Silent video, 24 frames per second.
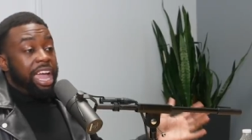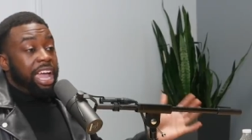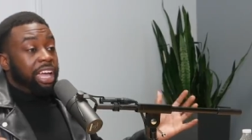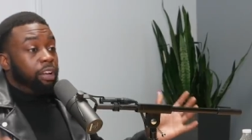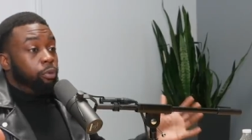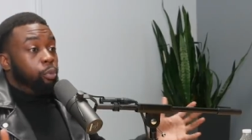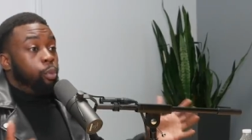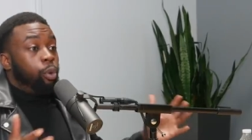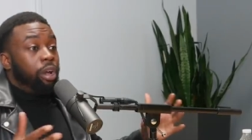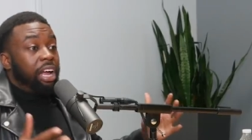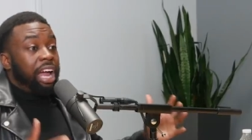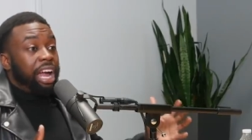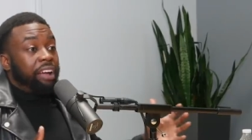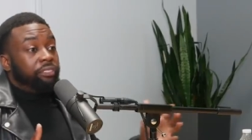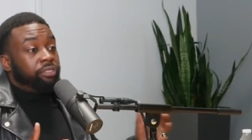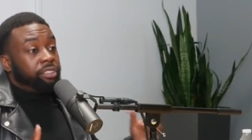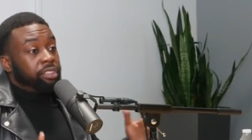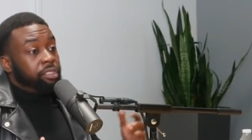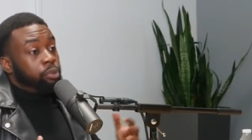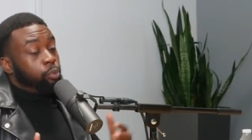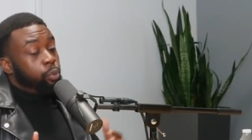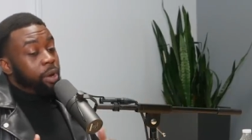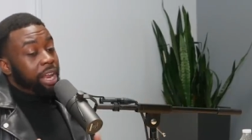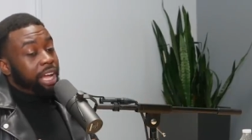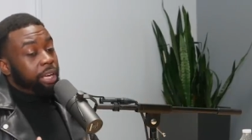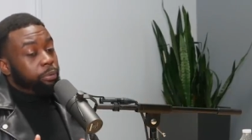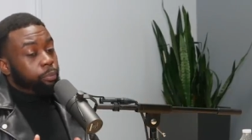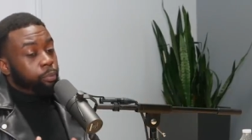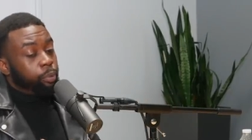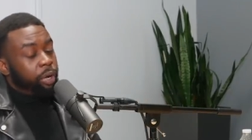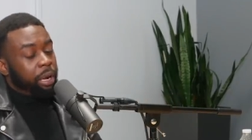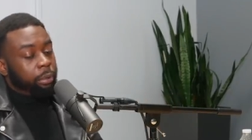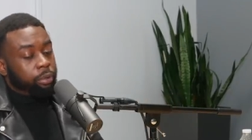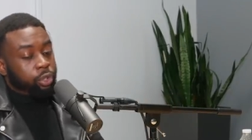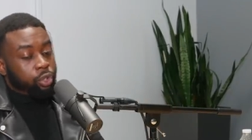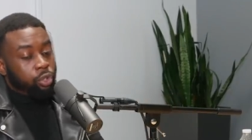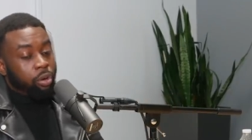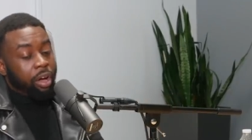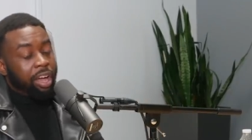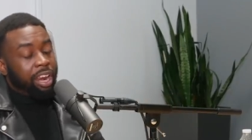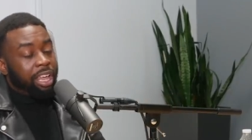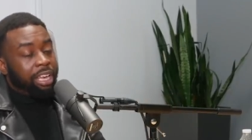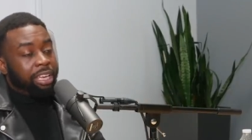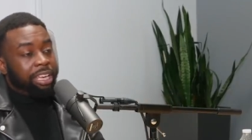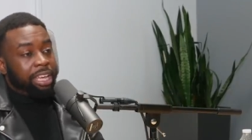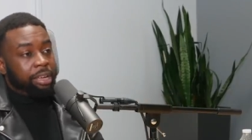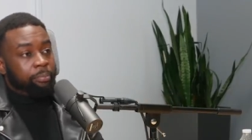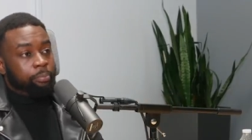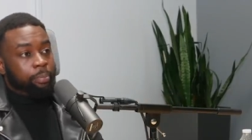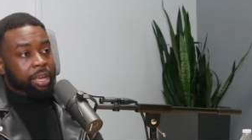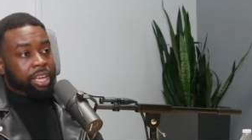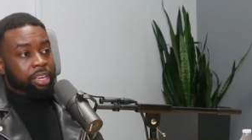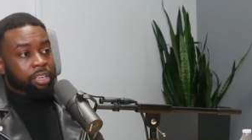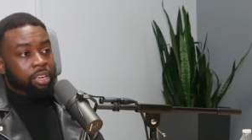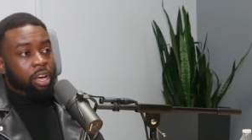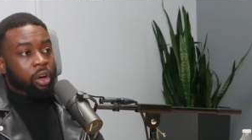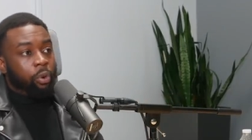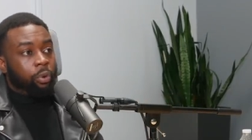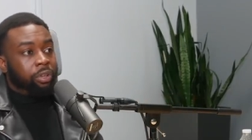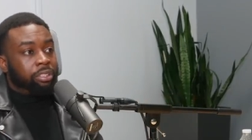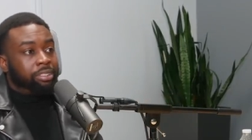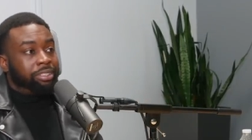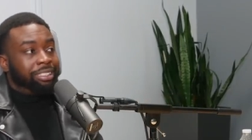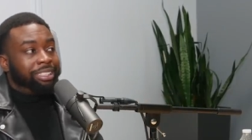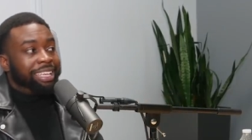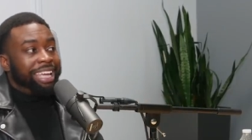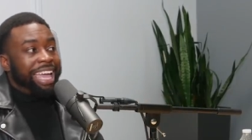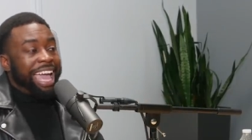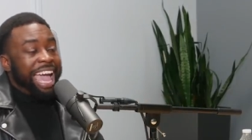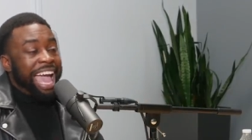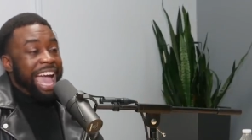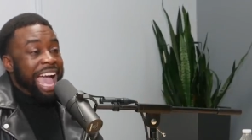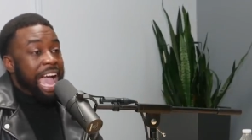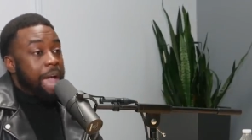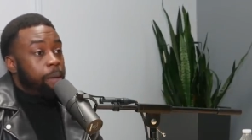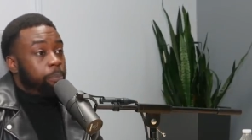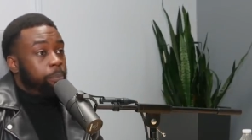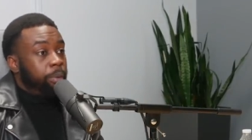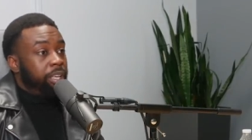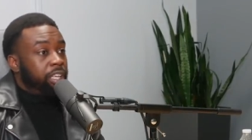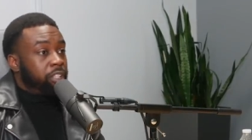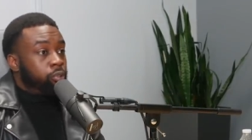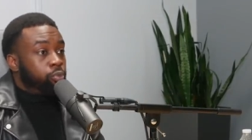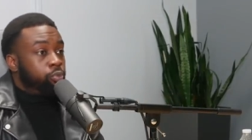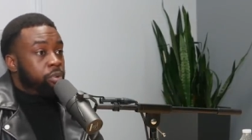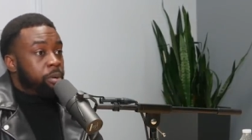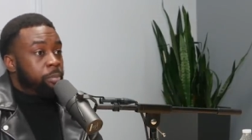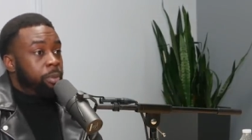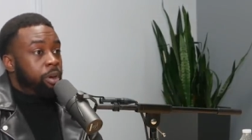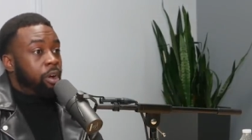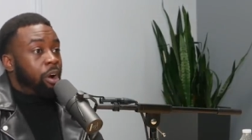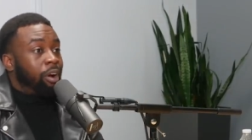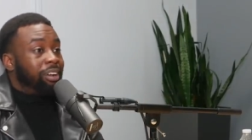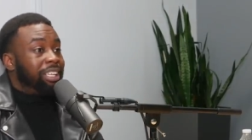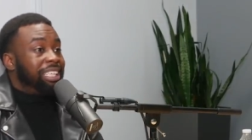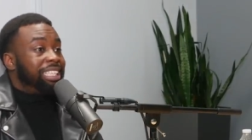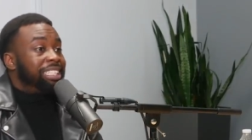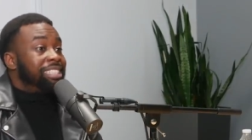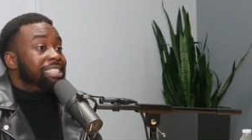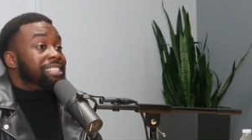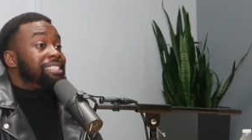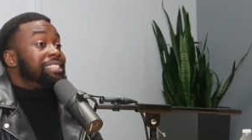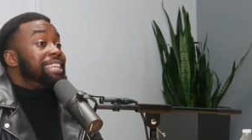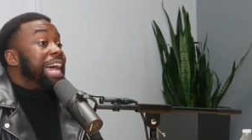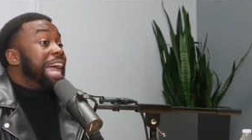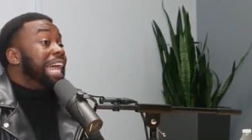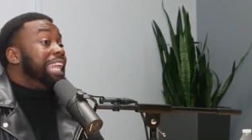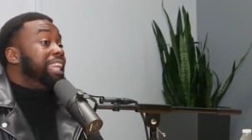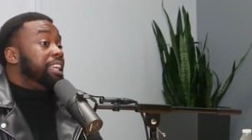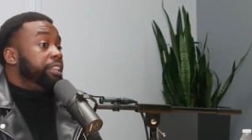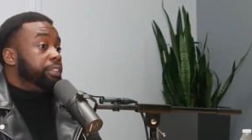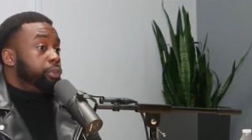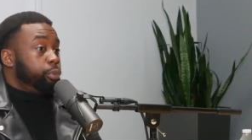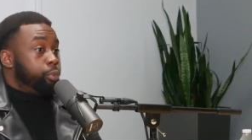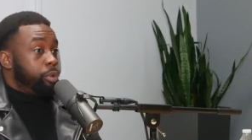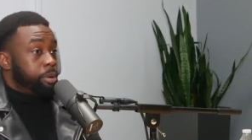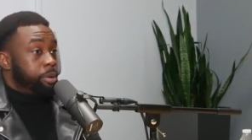And what I'm trying to let men know is the happiest women are the silent